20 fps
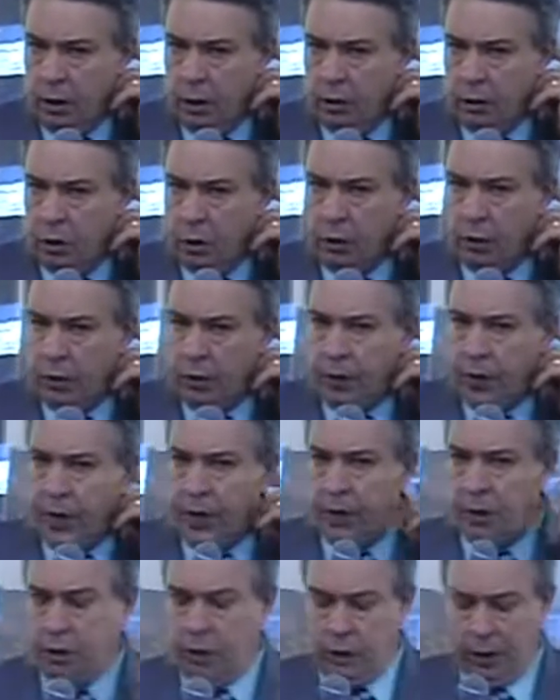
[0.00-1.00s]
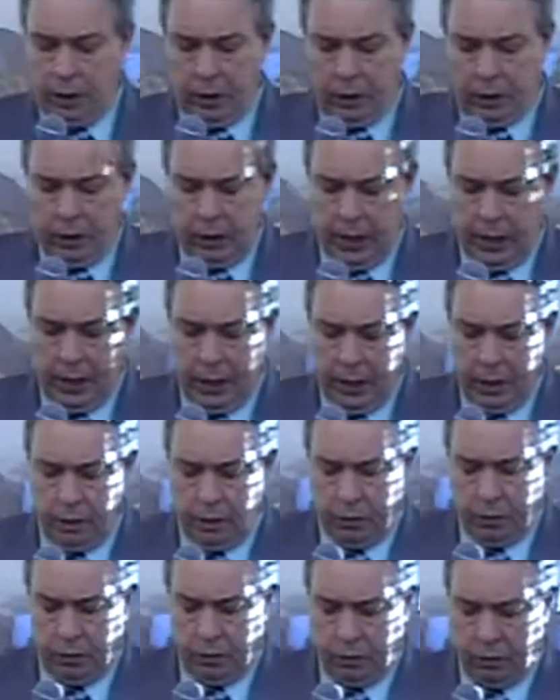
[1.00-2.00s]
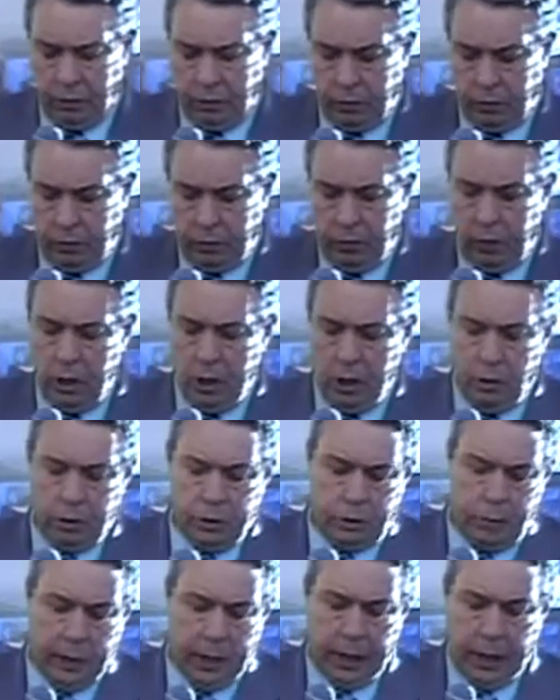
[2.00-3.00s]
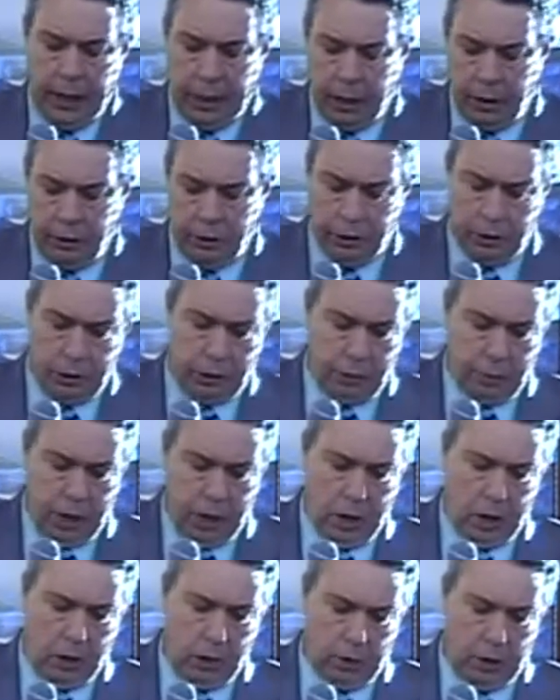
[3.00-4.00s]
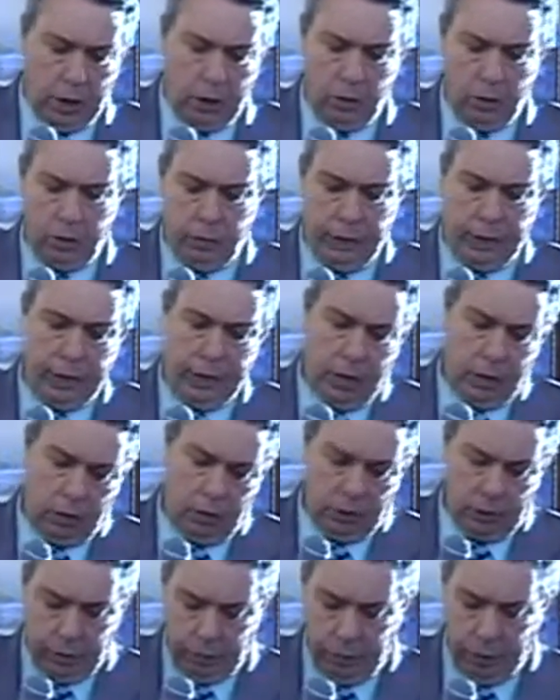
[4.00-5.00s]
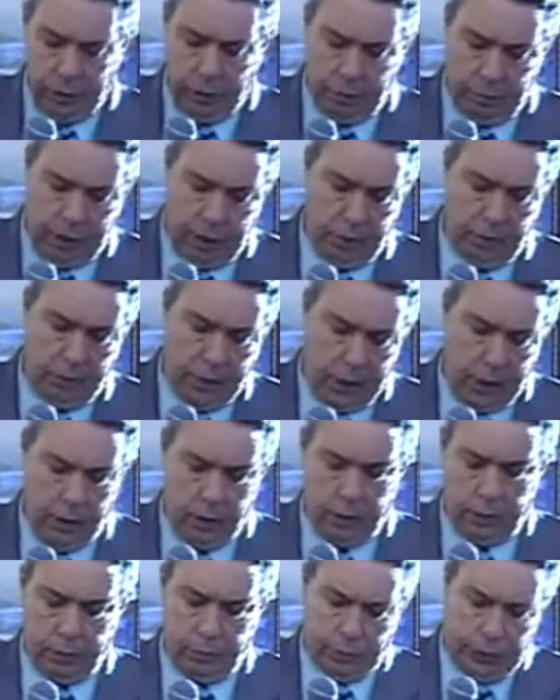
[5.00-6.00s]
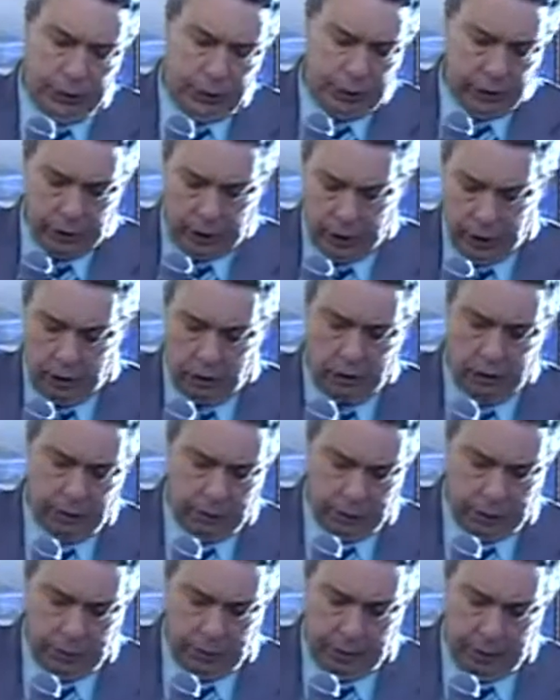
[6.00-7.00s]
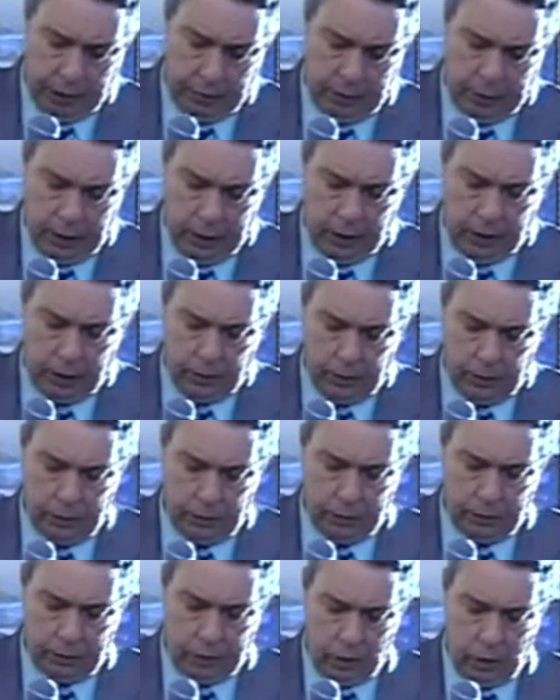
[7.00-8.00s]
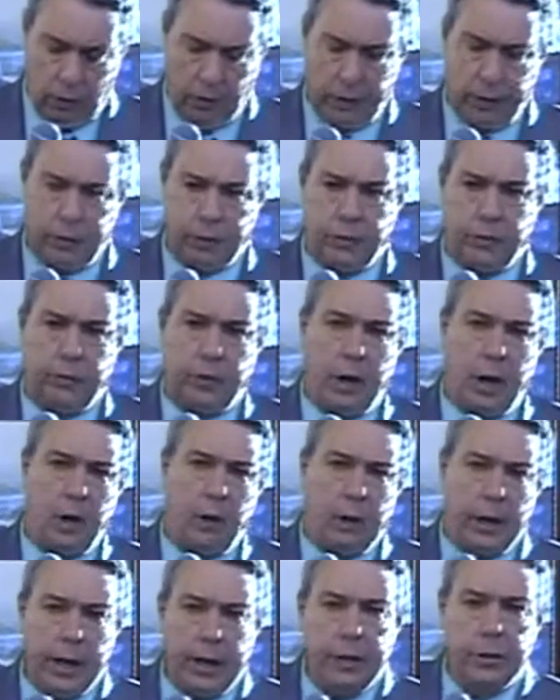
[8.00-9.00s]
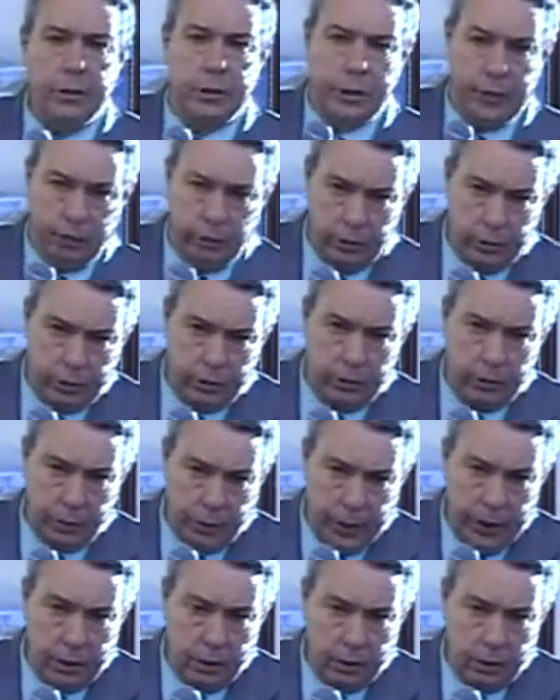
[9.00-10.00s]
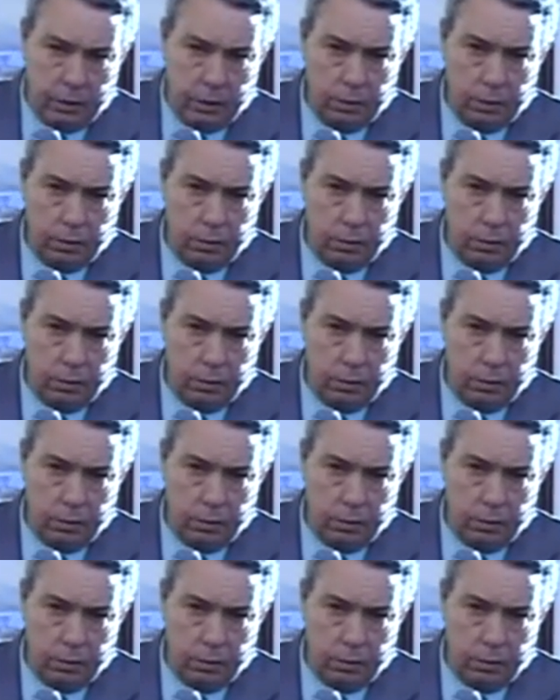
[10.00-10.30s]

So the things that, that he's, you know, as many letters as Paul wrote, and we talk so much about Paul, and preachers talk so much about Paul, and of course, for all the letters he's written